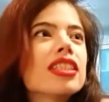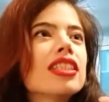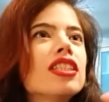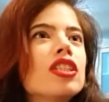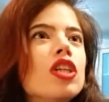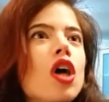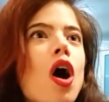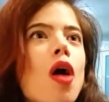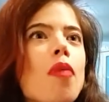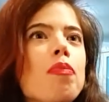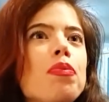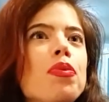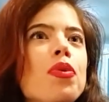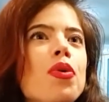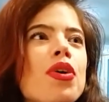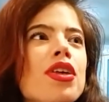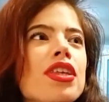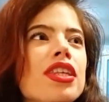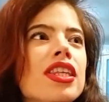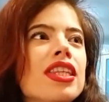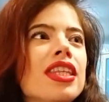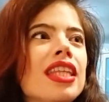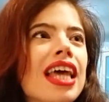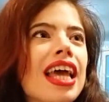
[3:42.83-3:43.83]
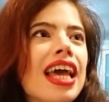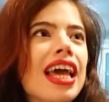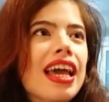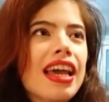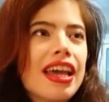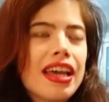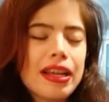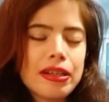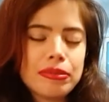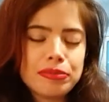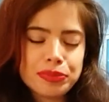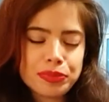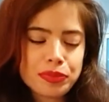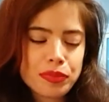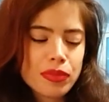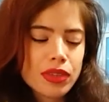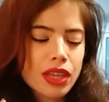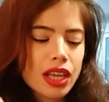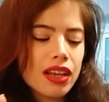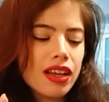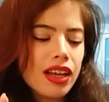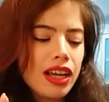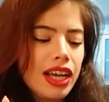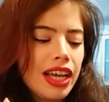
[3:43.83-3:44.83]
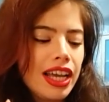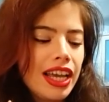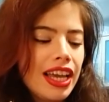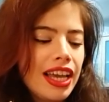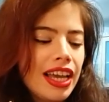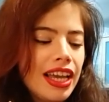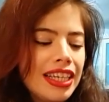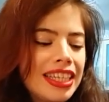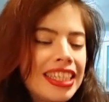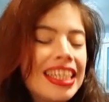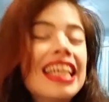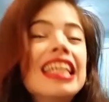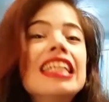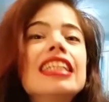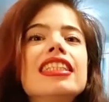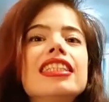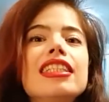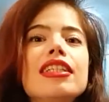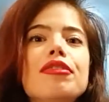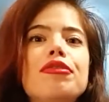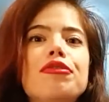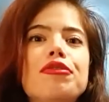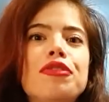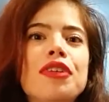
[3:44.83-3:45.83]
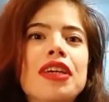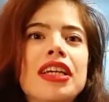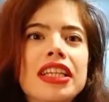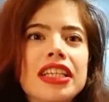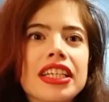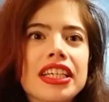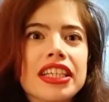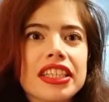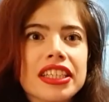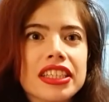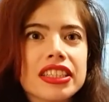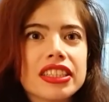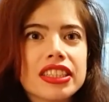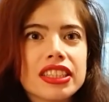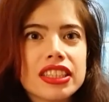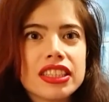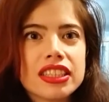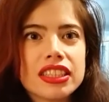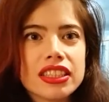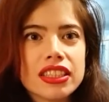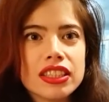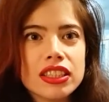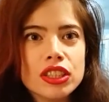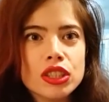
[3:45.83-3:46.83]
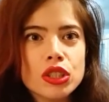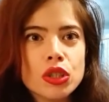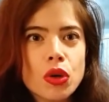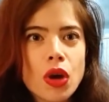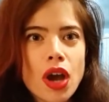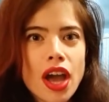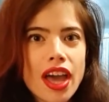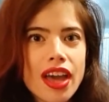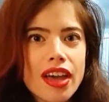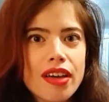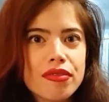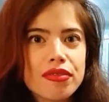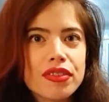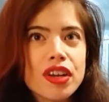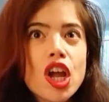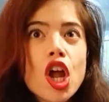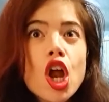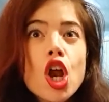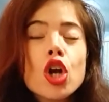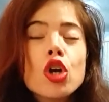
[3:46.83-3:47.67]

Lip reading: Stop with the guilty feelings you have.